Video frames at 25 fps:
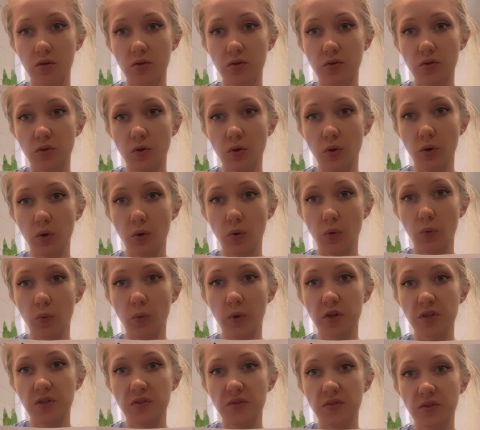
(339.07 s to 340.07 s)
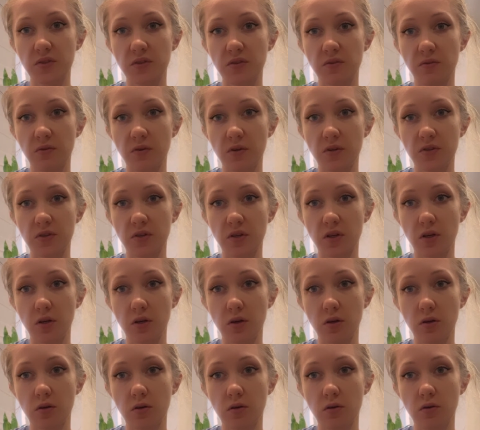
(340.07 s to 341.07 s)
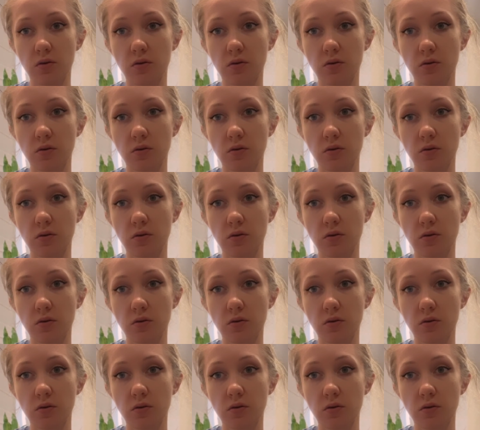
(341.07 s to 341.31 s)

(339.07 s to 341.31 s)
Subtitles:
So, what is the difference here?